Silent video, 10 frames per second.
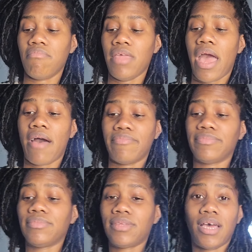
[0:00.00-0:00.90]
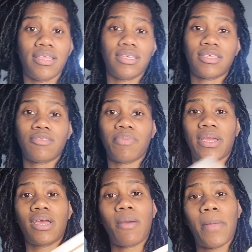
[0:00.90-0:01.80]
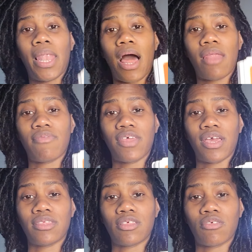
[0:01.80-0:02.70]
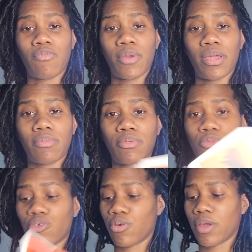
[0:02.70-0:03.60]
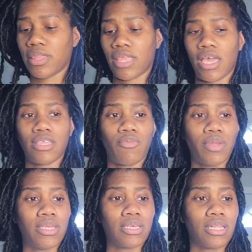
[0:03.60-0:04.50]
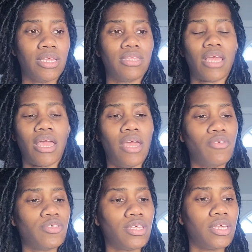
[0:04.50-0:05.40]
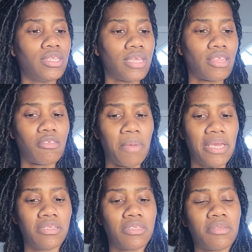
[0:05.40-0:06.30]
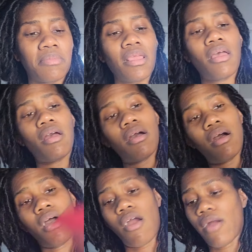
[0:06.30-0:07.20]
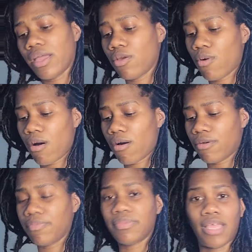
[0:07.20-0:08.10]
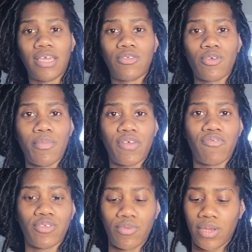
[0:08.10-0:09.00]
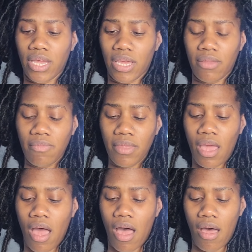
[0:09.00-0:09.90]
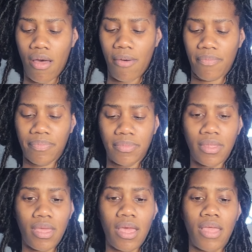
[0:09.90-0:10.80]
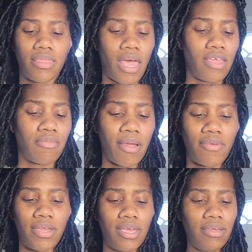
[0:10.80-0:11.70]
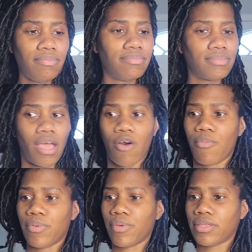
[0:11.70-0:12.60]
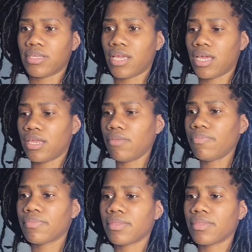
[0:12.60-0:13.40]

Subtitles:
Yeah, because this is bringing up a lot of things. This is bringing up some triggering things, and we need to cleanse that energy, cleanse that space. All right, you all. Thank you so much for tuning in. That is my reading. I hope it resonated.